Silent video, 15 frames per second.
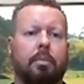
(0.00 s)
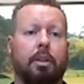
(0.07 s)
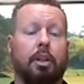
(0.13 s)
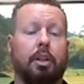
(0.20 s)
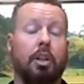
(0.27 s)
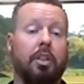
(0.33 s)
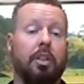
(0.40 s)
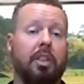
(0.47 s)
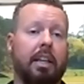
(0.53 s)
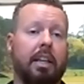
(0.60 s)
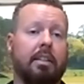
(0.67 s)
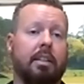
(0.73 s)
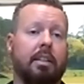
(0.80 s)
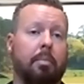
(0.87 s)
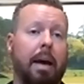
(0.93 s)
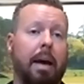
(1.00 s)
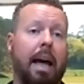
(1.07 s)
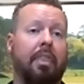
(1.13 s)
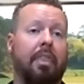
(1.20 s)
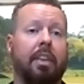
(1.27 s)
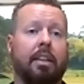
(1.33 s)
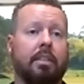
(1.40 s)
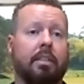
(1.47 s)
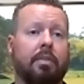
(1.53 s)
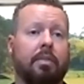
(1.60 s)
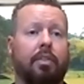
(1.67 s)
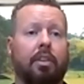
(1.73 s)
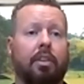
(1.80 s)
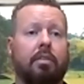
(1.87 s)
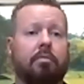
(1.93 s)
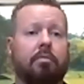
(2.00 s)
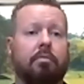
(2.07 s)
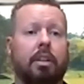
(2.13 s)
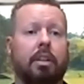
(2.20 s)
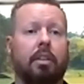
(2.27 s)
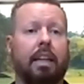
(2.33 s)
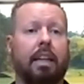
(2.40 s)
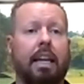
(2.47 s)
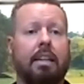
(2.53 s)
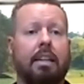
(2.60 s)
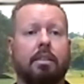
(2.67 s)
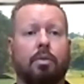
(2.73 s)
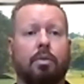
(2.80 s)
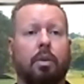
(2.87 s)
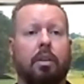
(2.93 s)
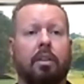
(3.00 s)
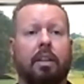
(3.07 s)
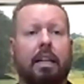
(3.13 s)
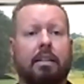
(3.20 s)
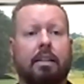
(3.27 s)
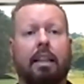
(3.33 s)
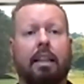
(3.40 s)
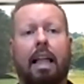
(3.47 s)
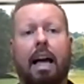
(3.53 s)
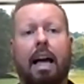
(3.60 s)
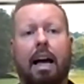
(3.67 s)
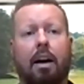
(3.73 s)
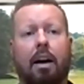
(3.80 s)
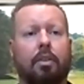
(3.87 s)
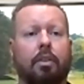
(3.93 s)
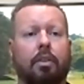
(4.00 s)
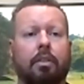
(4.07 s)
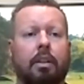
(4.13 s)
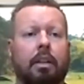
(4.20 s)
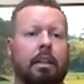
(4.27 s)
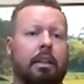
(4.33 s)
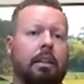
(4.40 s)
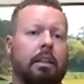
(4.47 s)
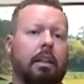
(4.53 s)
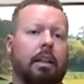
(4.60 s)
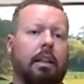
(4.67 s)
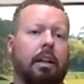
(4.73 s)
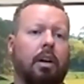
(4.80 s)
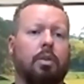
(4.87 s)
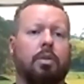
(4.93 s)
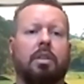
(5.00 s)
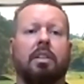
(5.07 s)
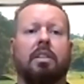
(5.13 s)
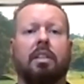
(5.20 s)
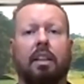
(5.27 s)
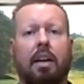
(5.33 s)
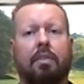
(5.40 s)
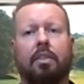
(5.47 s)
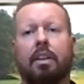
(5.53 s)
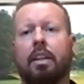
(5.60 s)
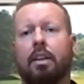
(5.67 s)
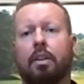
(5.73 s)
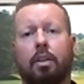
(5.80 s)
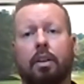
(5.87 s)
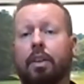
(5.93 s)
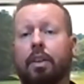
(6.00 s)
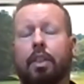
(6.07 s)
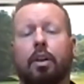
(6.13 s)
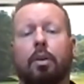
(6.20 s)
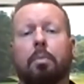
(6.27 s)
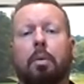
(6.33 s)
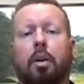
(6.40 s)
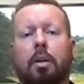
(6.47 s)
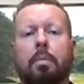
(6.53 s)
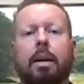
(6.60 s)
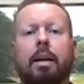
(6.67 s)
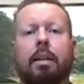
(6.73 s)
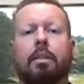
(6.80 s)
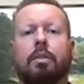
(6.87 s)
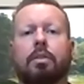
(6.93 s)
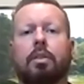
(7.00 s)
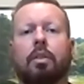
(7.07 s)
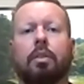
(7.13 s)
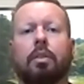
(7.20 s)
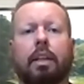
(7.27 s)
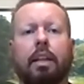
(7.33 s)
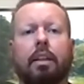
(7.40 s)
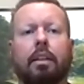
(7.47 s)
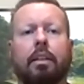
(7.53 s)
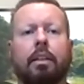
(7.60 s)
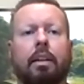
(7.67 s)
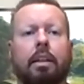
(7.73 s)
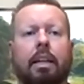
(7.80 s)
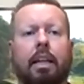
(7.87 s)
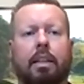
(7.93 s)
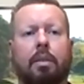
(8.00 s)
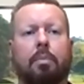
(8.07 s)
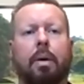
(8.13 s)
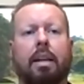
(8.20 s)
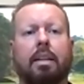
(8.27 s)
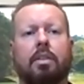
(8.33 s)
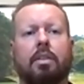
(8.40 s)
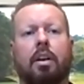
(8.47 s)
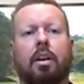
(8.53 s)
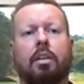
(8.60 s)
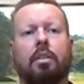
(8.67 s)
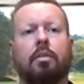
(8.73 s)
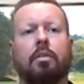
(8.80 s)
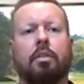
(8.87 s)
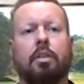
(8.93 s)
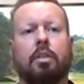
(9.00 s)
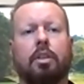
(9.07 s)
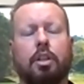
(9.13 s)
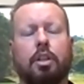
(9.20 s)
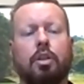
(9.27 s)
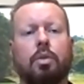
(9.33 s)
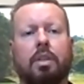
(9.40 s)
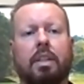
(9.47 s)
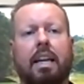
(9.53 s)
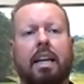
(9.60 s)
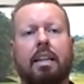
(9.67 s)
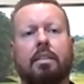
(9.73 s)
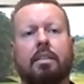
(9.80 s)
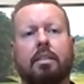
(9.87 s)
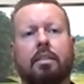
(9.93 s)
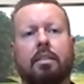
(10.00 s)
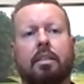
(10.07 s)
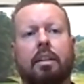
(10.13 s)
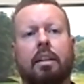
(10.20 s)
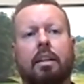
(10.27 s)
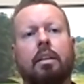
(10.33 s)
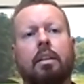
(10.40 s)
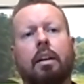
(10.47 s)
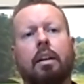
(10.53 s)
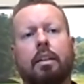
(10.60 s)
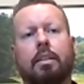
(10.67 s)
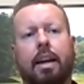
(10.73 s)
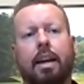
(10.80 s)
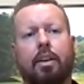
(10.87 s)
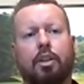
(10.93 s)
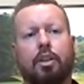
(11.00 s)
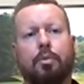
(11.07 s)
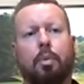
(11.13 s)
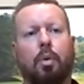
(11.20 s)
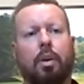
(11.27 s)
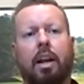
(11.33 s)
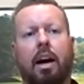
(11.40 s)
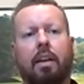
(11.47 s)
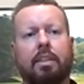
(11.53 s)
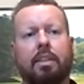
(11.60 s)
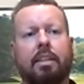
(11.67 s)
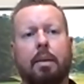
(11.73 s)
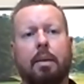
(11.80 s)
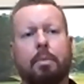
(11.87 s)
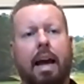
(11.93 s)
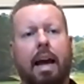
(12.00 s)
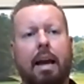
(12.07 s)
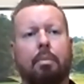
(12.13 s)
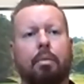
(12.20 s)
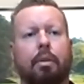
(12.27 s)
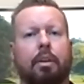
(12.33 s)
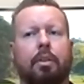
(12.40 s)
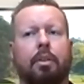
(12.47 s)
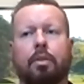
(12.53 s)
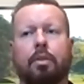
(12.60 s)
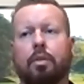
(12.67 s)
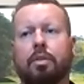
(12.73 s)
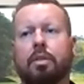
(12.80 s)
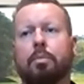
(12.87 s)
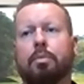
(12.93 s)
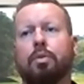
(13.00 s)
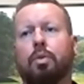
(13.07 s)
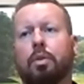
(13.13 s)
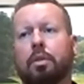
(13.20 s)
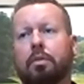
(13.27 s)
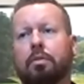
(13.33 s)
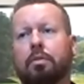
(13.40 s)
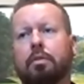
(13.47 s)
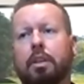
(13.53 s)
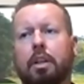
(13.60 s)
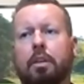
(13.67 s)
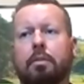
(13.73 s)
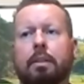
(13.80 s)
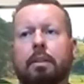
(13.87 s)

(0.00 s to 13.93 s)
the good things and the bad things of different, you know, cases, whether that's cloud or hosted telephony or even third-party maintenance. So again, it depends on the use case, and to Eric's point, oftentimes hybrid or some sort of, you know,